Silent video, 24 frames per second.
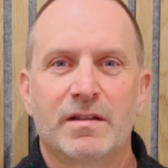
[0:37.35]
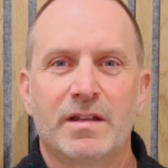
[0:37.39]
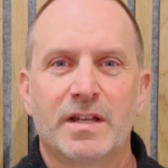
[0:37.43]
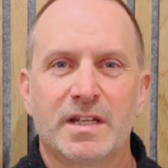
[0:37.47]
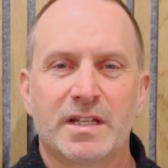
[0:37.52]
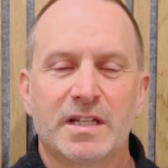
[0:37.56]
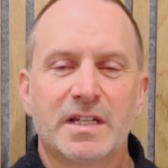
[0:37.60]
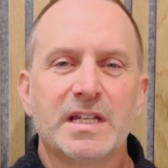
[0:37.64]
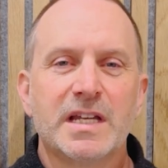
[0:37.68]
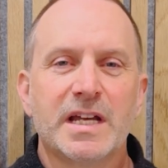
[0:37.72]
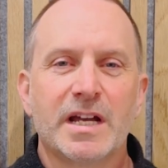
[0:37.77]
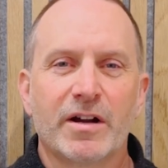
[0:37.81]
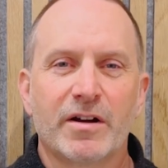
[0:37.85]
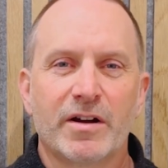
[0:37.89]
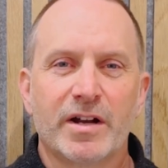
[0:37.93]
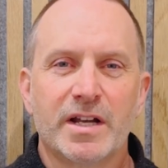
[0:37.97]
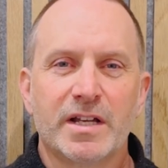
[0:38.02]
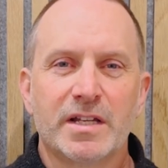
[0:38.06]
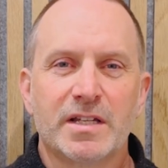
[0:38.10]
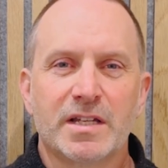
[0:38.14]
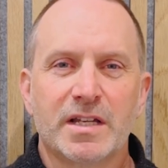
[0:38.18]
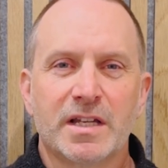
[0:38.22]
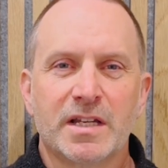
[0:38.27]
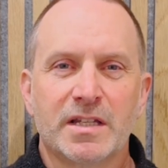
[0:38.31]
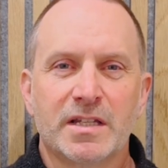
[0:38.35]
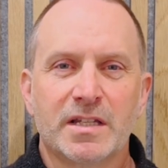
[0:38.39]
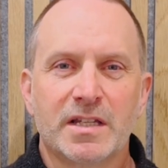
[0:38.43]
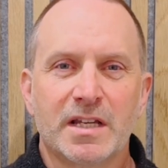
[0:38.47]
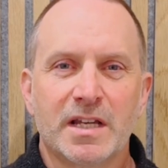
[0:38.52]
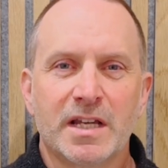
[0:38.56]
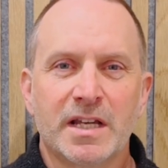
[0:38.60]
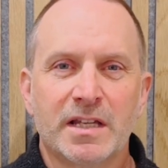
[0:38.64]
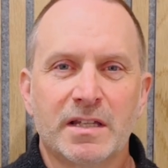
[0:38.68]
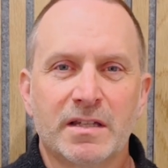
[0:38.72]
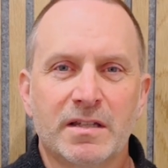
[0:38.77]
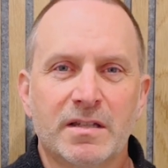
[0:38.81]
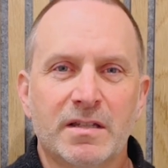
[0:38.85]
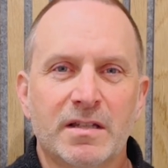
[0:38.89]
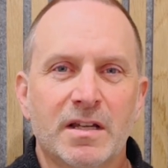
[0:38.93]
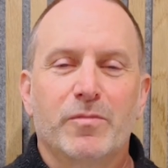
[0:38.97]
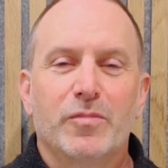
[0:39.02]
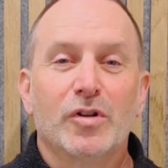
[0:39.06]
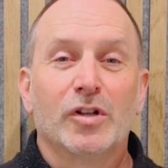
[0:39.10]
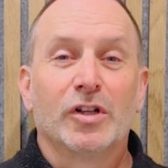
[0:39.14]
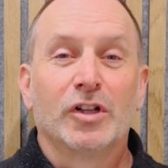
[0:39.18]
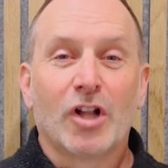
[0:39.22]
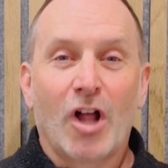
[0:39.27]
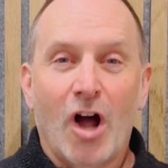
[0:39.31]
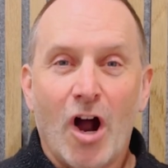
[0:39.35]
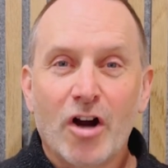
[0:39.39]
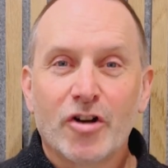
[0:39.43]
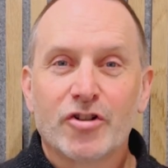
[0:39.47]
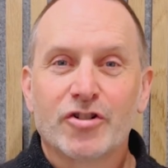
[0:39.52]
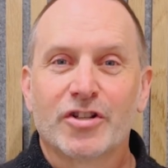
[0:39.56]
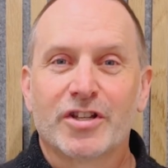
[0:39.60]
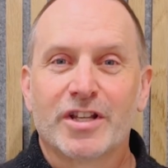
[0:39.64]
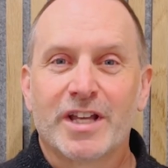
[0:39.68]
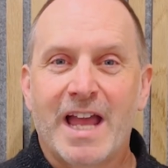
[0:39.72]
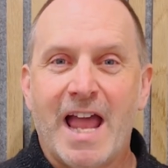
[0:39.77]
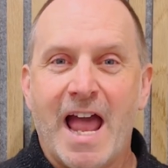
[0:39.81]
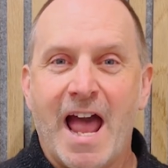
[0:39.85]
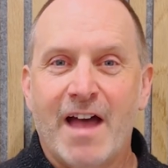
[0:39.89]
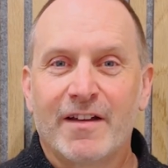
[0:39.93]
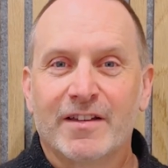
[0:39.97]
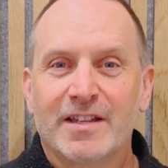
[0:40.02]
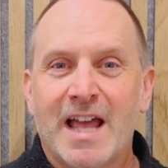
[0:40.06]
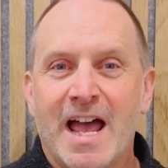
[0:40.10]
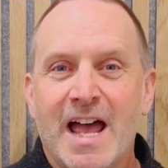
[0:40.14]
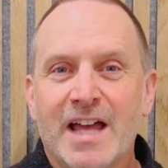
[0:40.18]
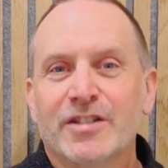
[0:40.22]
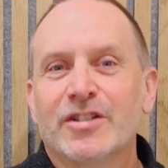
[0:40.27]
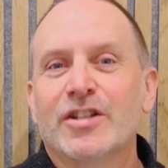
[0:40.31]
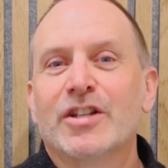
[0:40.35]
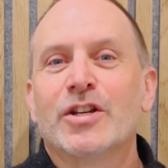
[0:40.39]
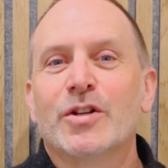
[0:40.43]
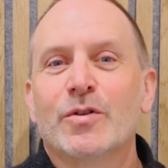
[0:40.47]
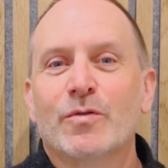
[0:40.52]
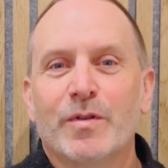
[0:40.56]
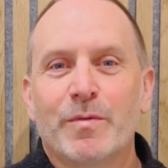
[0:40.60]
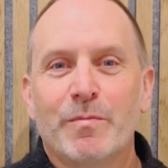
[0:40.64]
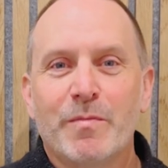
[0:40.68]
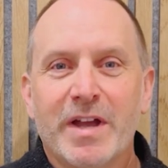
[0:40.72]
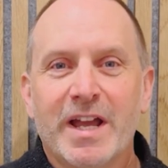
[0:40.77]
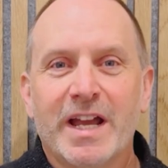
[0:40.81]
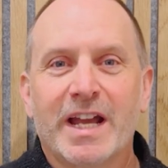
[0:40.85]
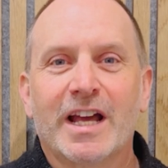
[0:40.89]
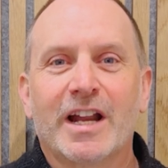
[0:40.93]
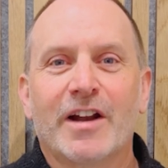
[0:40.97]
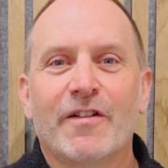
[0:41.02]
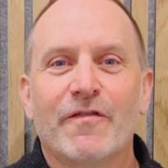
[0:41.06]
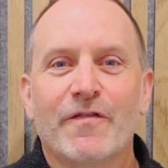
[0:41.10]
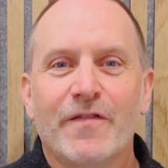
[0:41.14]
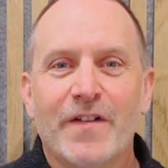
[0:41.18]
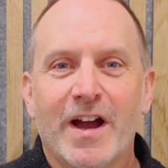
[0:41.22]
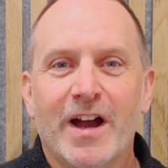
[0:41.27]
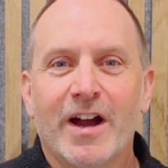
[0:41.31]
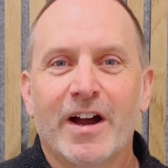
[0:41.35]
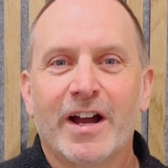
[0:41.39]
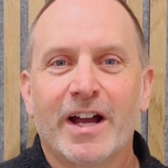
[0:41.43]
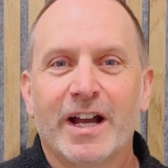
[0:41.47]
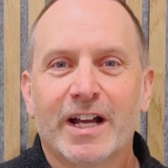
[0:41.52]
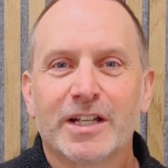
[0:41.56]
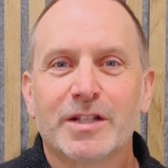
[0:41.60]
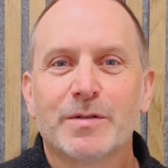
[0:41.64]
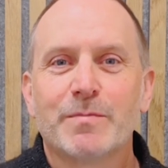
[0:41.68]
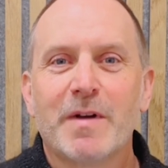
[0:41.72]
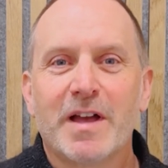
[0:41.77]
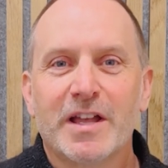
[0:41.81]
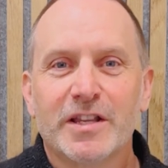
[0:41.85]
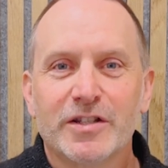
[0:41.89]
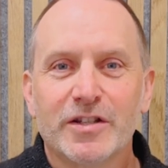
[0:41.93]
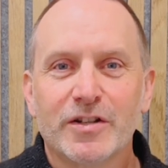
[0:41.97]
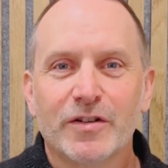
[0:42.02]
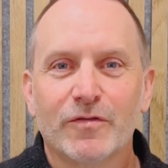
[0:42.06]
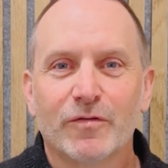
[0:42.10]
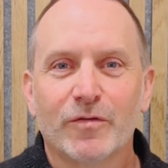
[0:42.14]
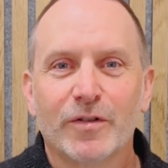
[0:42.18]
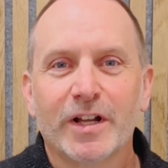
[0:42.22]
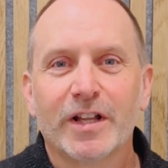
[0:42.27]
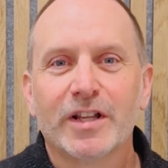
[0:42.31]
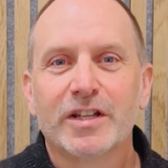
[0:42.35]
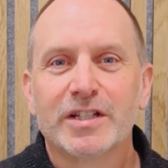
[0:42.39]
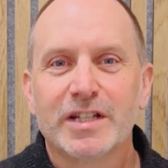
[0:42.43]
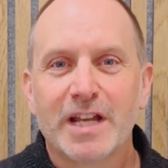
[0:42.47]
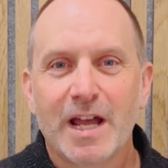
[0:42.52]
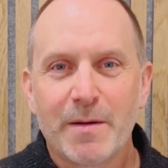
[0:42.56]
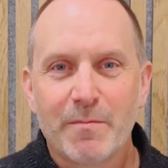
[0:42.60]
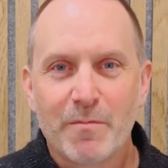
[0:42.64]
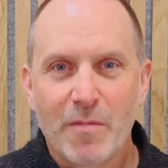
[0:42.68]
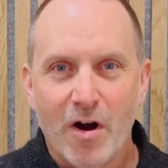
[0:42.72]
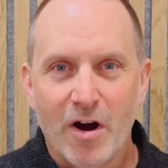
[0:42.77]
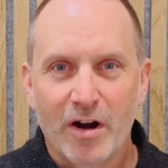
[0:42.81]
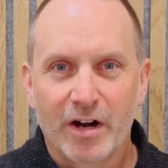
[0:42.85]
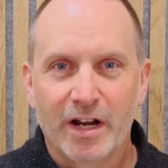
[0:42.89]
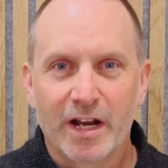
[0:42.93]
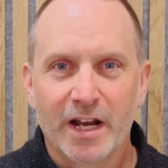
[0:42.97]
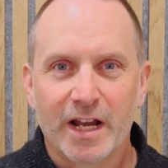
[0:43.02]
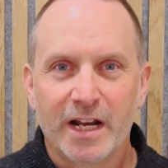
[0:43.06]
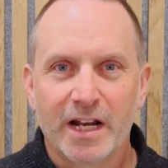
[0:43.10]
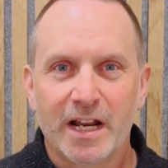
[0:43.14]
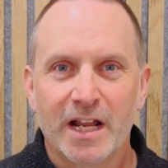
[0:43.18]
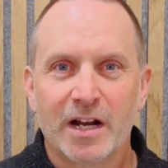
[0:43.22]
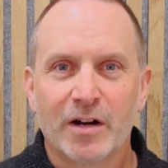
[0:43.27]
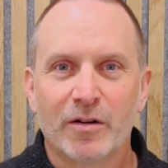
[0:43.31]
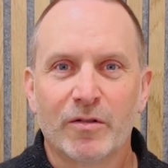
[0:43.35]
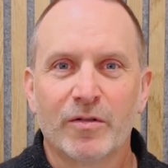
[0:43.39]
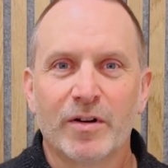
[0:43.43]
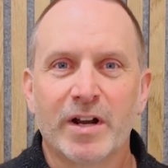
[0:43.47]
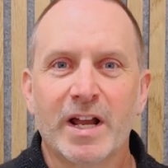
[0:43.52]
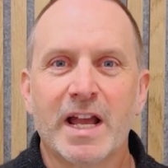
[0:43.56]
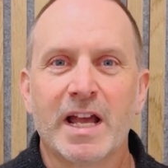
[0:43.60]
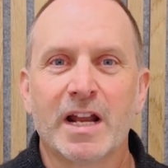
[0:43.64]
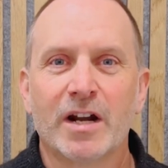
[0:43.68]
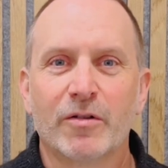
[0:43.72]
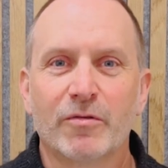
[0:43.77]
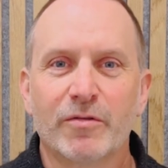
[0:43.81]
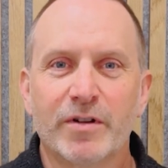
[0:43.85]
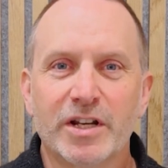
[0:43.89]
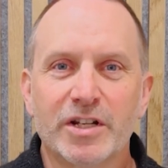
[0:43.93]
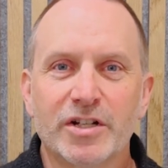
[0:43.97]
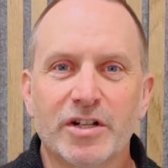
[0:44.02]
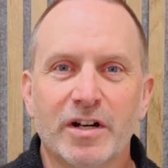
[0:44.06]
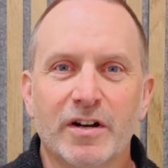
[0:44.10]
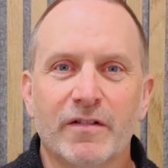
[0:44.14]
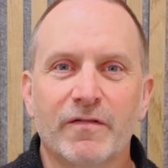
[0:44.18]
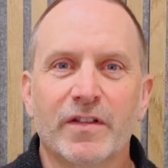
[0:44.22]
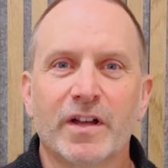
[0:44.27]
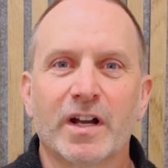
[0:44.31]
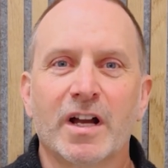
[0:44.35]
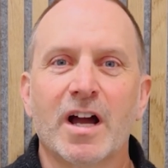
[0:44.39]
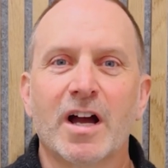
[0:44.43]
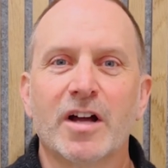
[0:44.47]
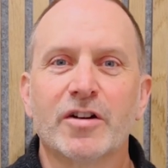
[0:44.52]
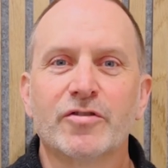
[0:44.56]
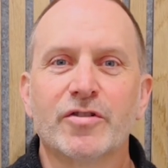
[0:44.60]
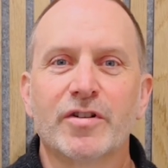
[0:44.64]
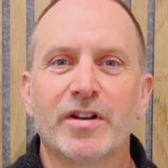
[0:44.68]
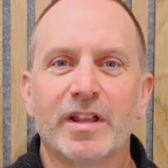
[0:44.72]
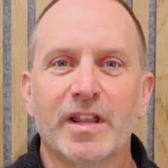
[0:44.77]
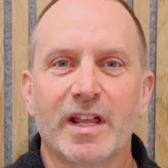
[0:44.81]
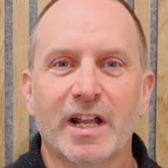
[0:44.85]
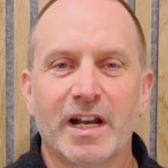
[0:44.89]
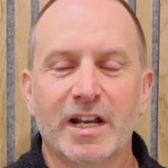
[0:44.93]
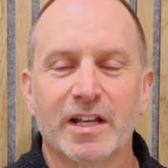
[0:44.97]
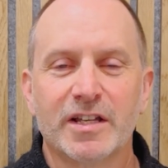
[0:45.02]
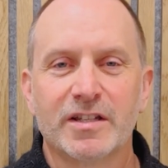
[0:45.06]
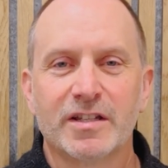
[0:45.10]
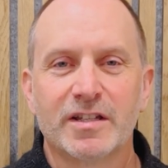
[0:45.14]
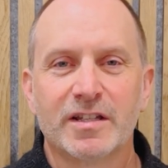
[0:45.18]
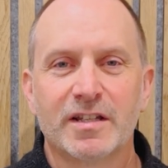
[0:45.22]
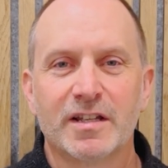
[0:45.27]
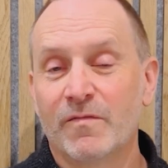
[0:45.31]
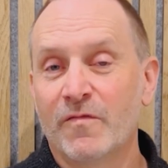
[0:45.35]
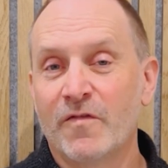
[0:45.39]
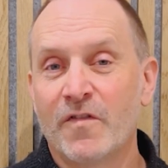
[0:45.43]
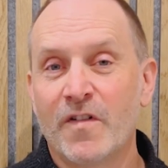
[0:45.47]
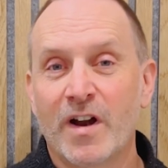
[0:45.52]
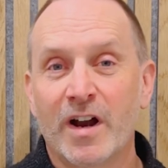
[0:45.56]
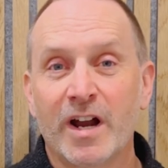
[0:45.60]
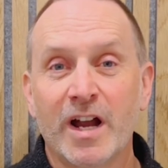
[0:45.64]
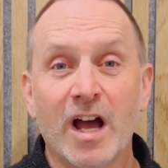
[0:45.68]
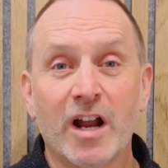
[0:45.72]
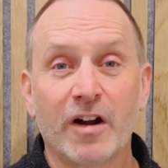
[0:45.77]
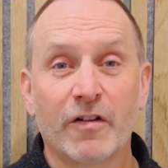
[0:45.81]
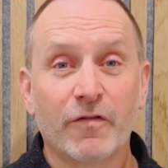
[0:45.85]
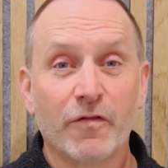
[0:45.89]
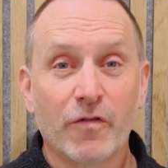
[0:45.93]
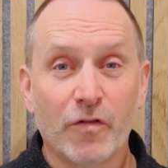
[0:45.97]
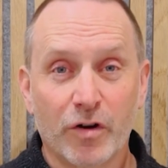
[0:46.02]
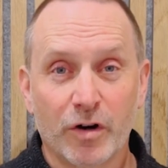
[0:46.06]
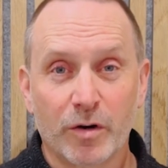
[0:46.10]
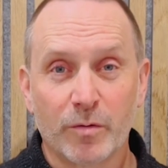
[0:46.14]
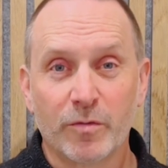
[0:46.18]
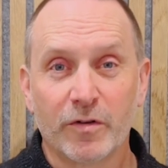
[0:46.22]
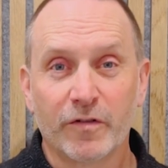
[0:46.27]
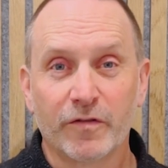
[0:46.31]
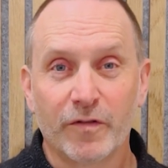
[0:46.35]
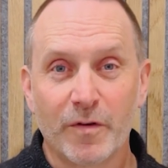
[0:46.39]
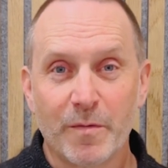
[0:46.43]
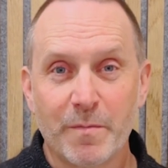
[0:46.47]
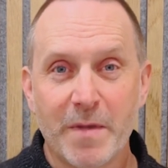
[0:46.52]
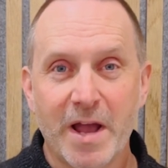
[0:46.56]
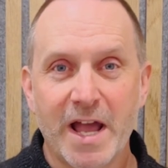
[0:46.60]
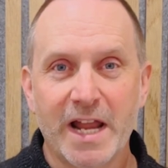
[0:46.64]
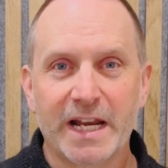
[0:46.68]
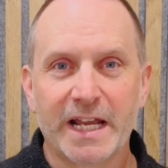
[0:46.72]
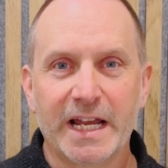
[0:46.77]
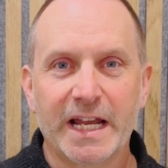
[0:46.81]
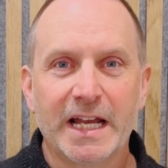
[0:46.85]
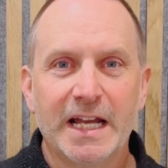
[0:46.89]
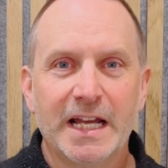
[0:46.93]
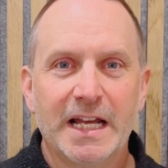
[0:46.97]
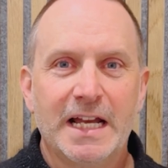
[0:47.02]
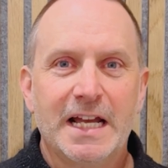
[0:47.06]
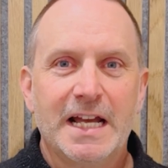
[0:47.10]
series is largely has to do with being in a very expensive real estate market in a region of the country that is very unaffordable for many.